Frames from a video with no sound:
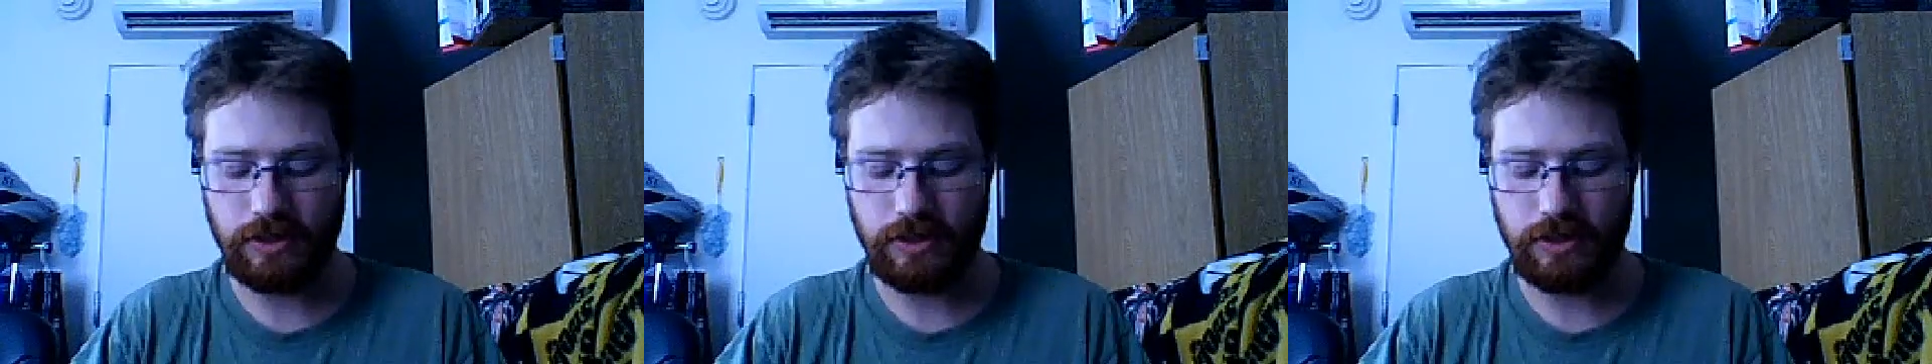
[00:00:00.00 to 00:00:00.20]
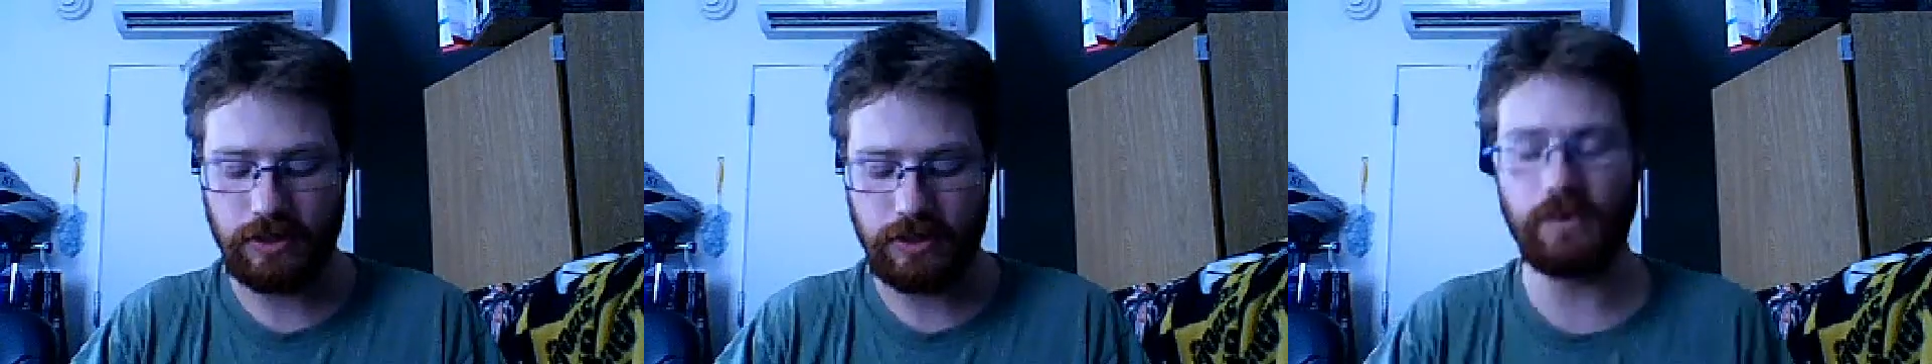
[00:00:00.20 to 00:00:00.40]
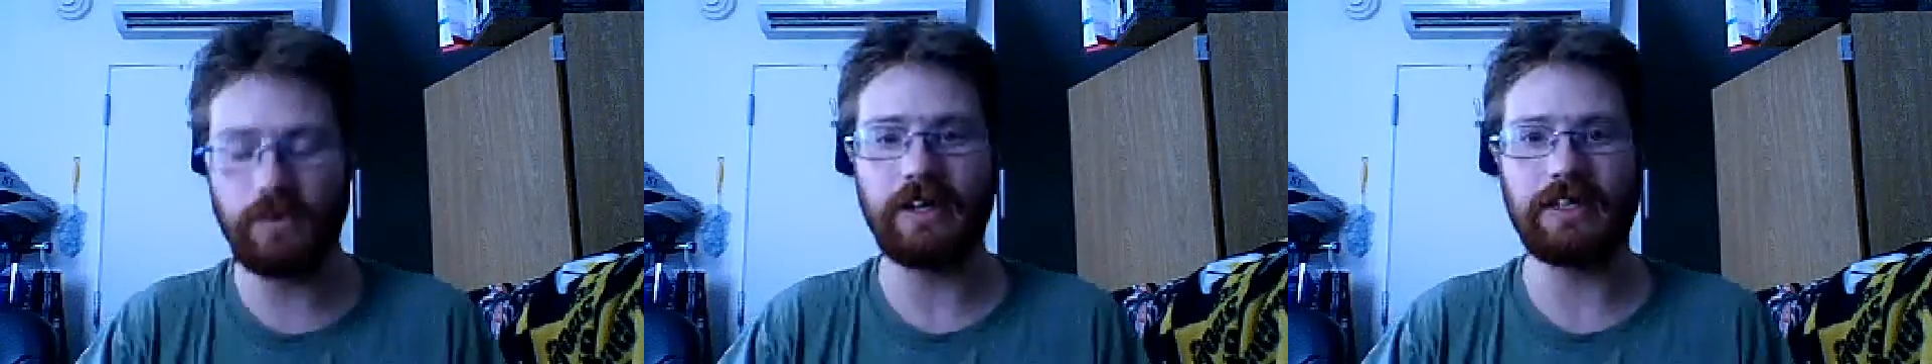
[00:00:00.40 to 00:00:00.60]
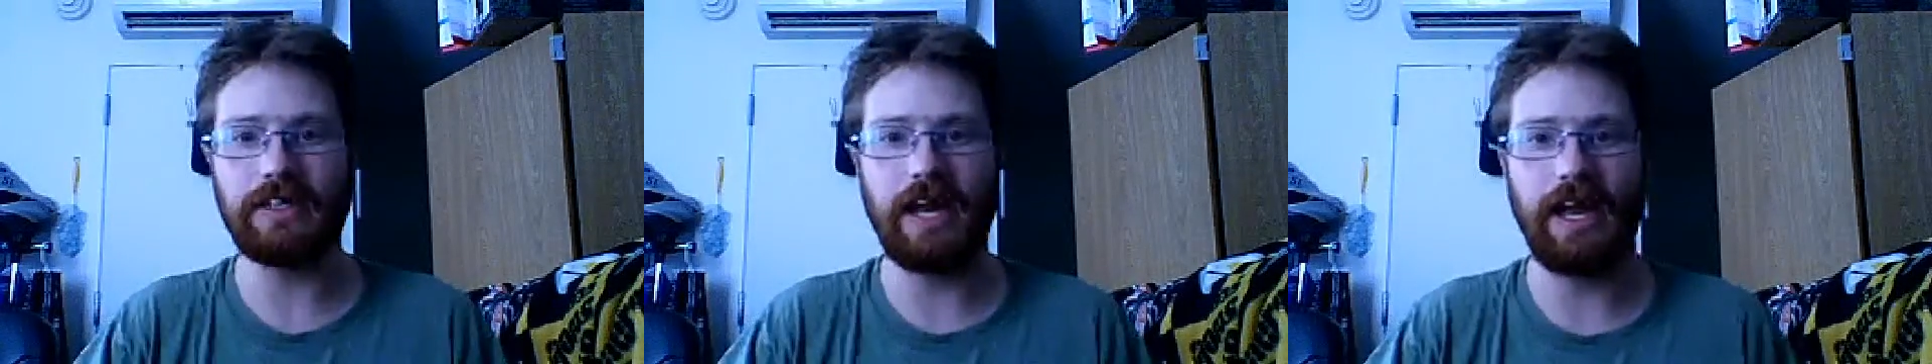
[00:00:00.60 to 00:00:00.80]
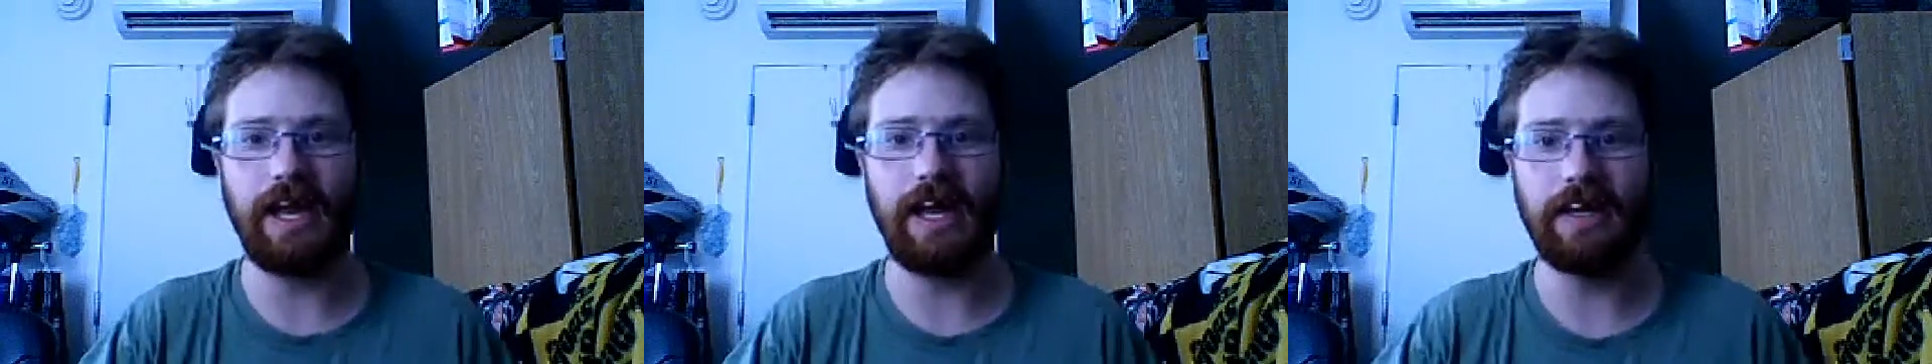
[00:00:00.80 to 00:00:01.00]
to
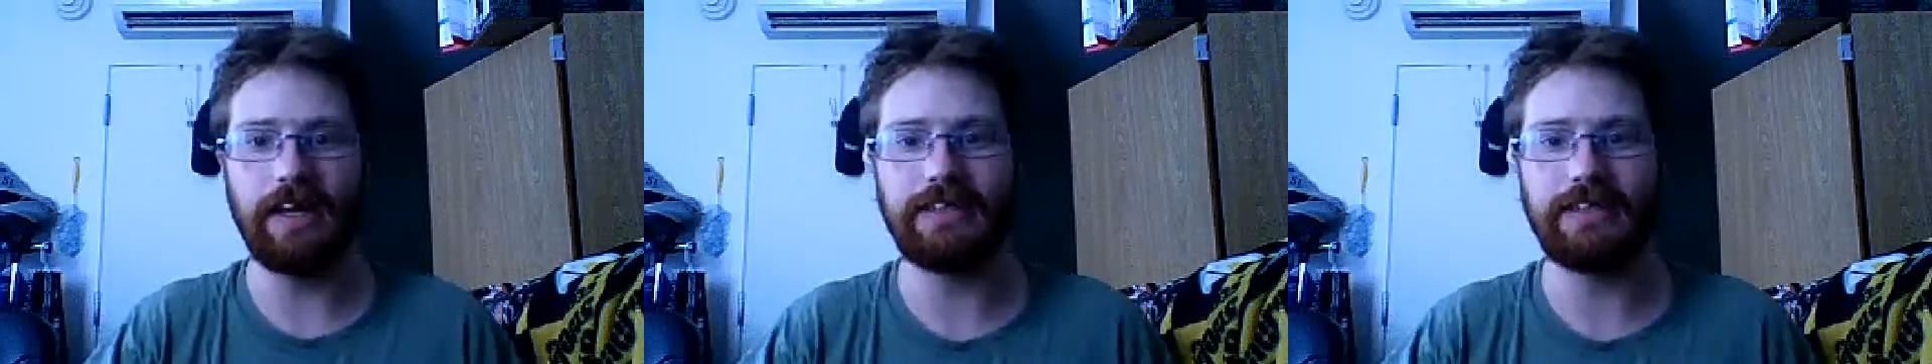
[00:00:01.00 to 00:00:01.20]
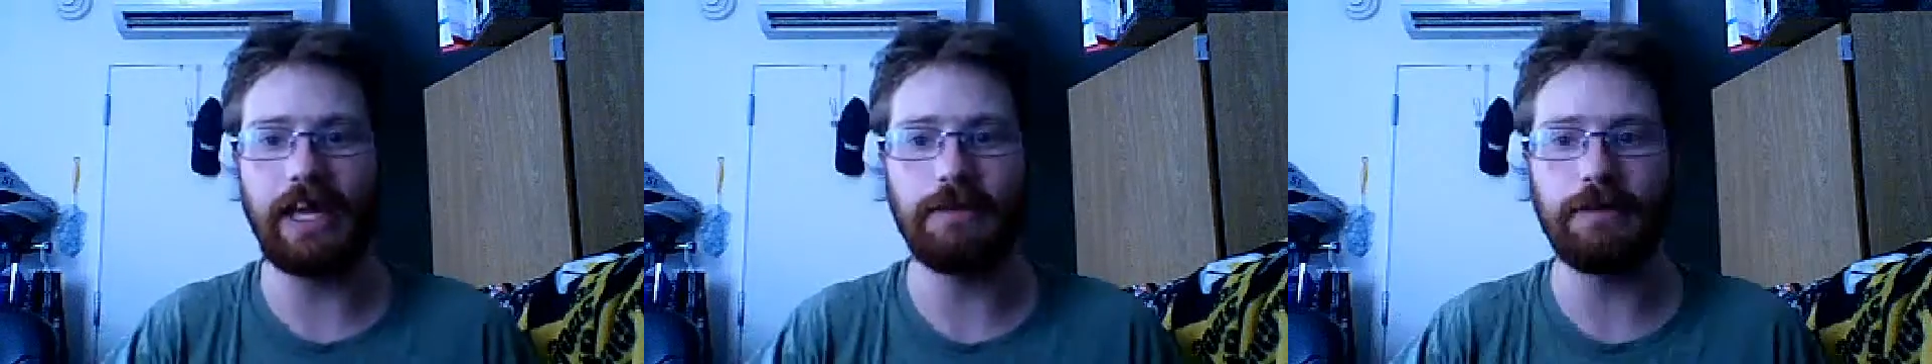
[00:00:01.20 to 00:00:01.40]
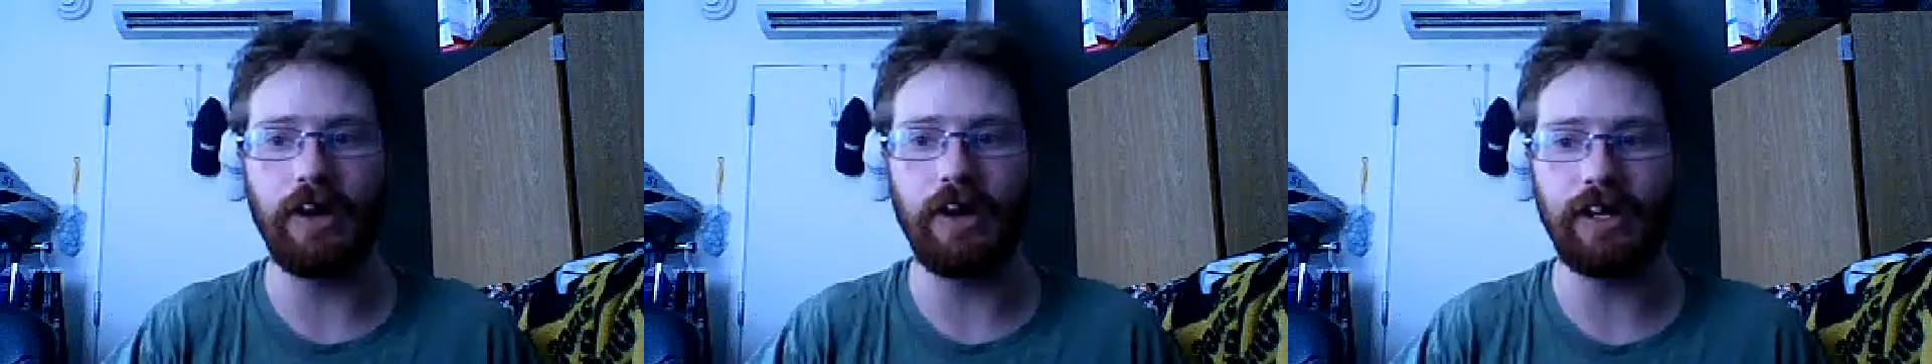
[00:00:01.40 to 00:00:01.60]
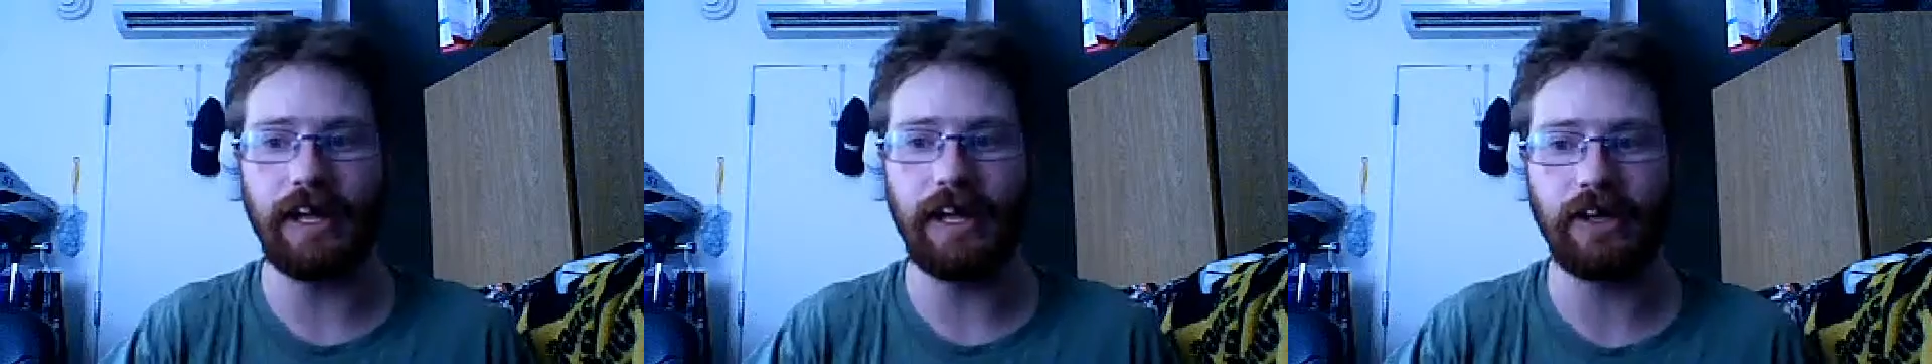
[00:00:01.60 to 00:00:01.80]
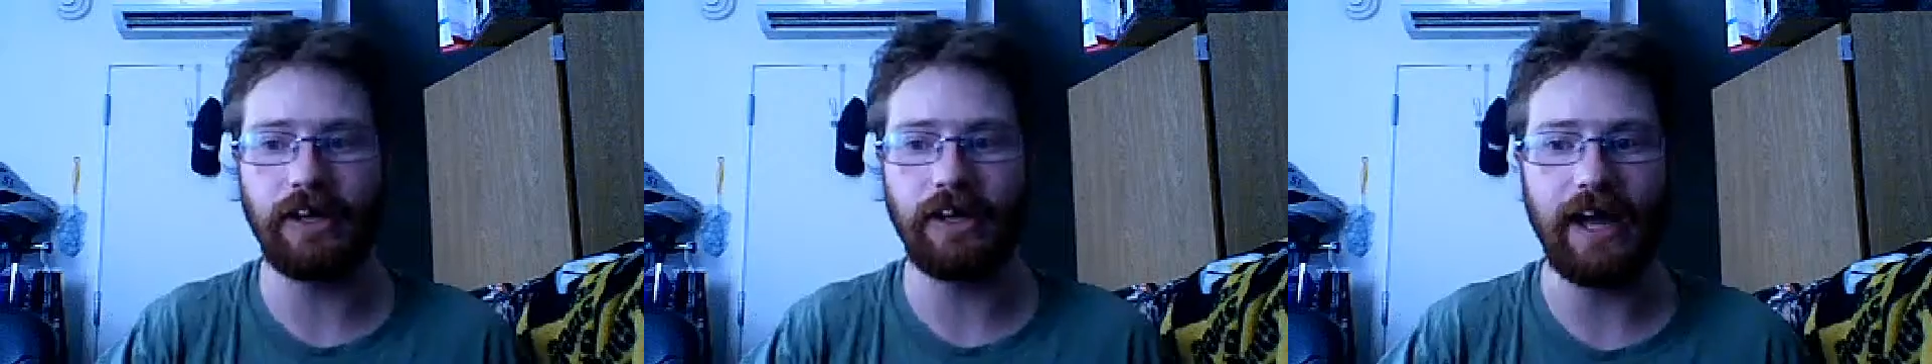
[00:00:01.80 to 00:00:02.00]
TMR
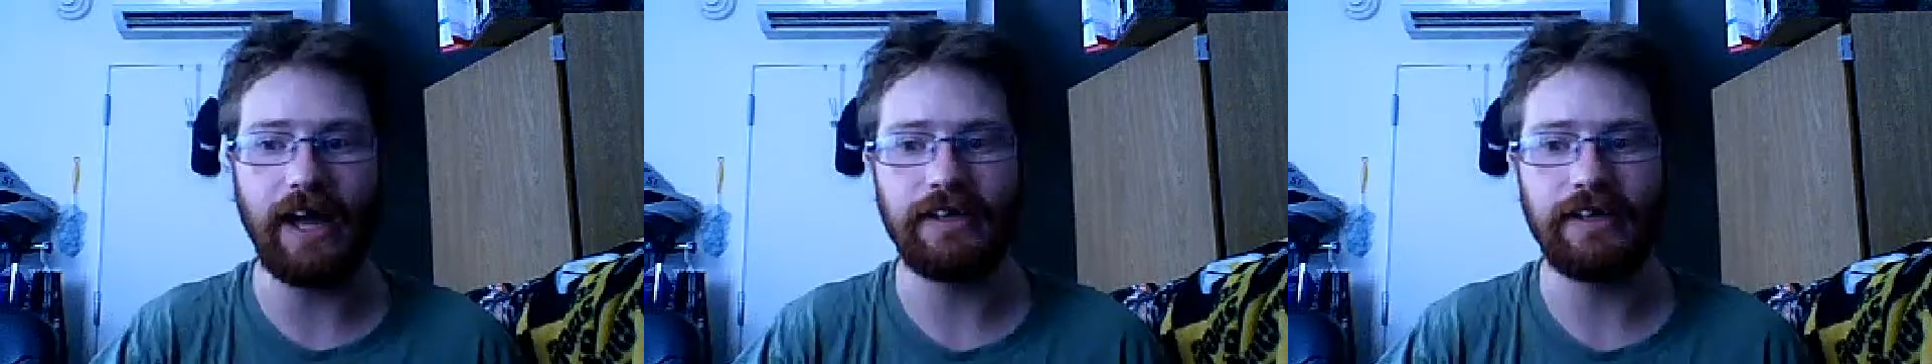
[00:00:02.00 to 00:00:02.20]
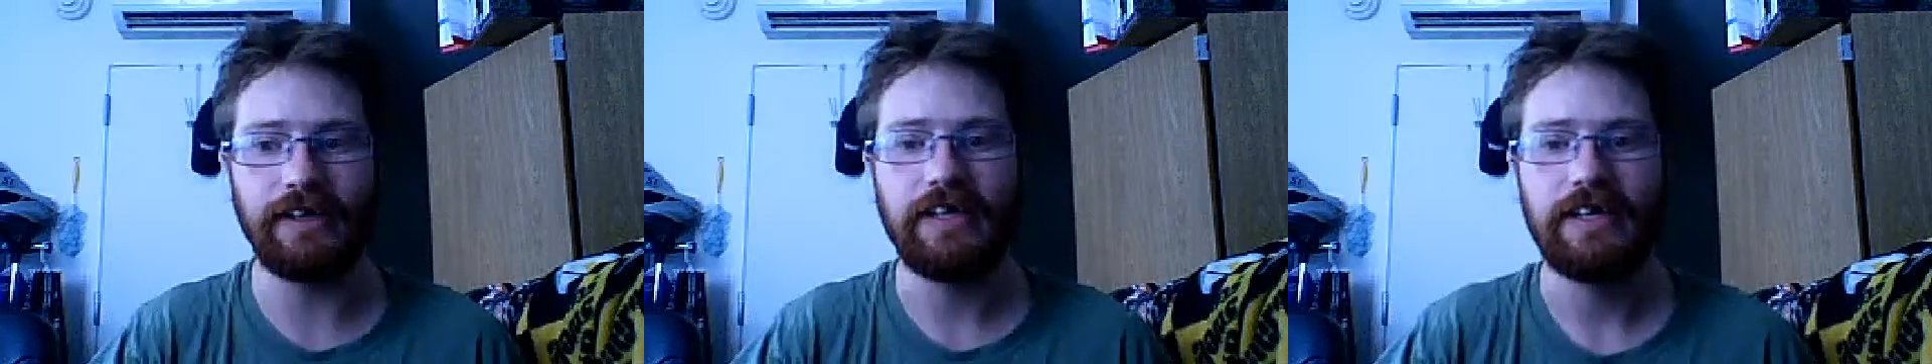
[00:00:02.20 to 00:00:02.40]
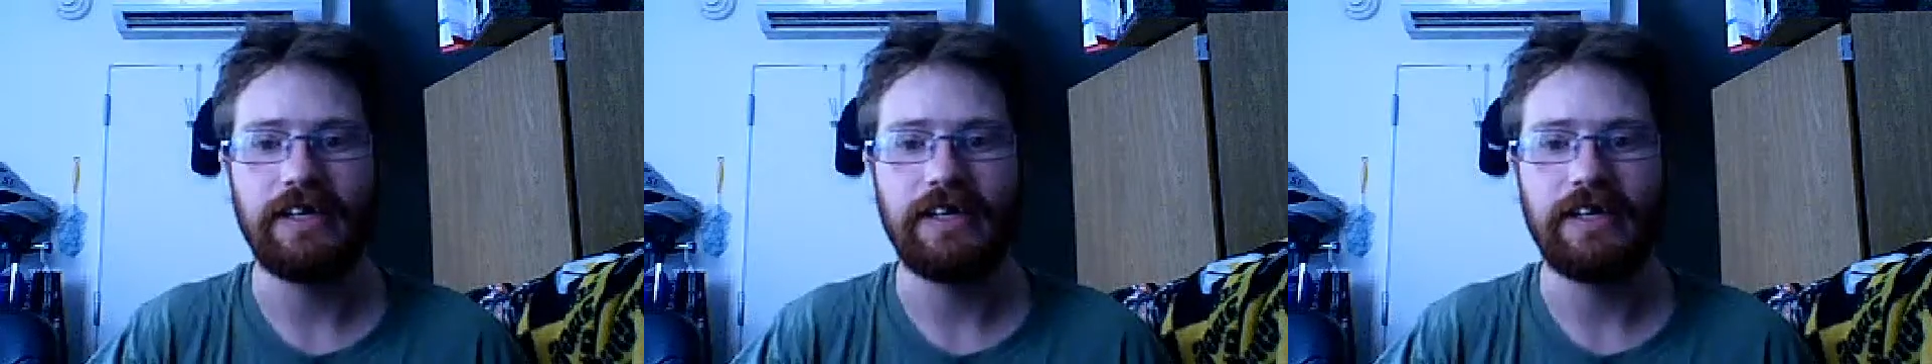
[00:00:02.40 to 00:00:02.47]
later on